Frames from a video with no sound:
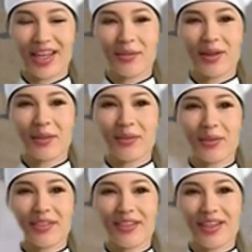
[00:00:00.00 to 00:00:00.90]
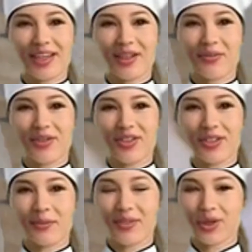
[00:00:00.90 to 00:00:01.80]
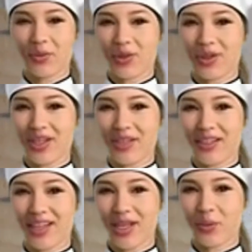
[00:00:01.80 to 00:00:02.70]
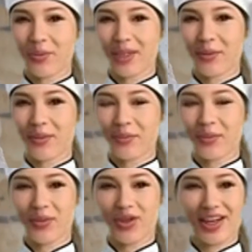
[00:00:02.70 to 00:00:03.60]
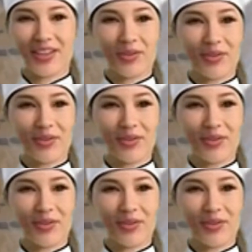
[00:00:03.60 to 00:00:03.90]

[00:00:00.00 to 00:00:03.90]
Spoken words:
It might be a bit sticky at first, but don't worry. It will become smoother as you